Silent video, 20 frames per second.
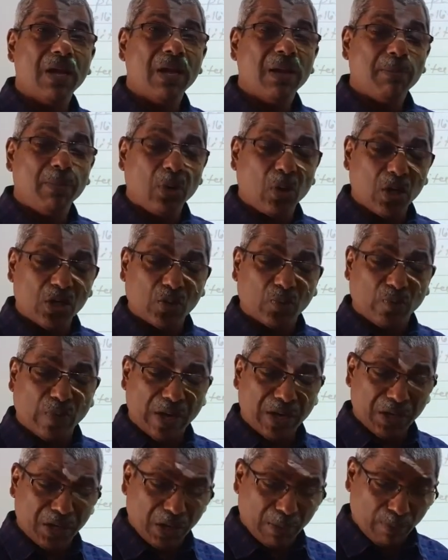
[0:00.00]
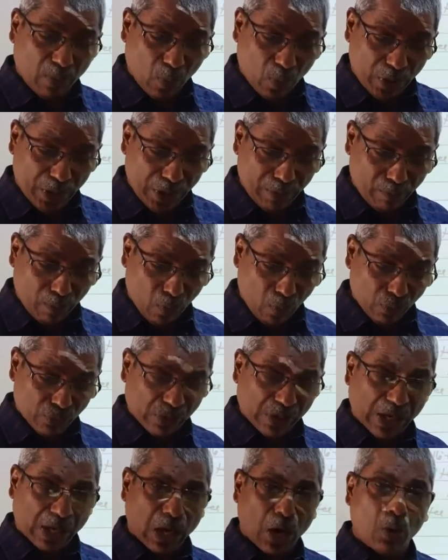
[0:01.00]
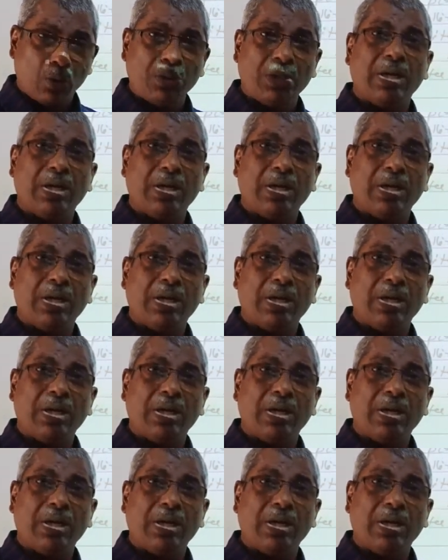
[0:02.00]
because when the body moves around the